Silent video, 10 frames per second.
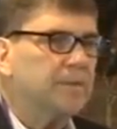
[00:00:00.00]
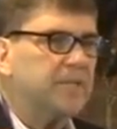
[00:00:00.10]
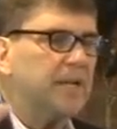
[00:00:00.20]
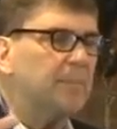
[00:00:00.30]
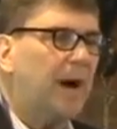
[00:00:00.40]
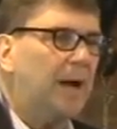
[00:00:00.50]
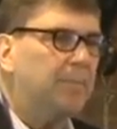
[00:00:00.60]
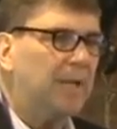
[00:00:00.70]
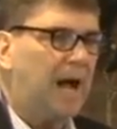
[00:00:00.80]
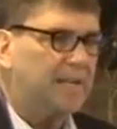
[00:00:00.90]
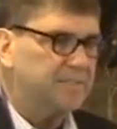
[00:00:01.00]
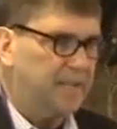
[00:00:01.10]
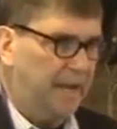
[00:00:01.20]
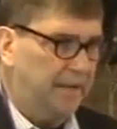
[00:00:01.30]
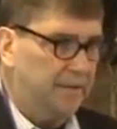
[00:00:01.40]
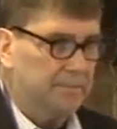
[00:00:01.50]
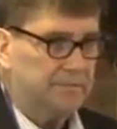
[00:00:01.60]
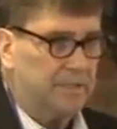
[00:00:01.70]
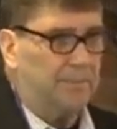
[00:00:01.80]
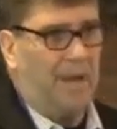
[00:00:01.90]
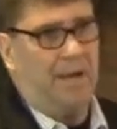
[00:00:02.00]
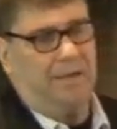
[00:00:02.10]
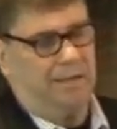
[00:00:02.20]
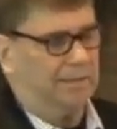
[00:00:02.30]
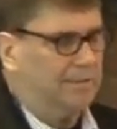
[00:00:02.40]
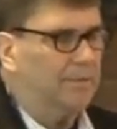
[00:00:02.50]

say you buy a block of ten. Say you buy, uh,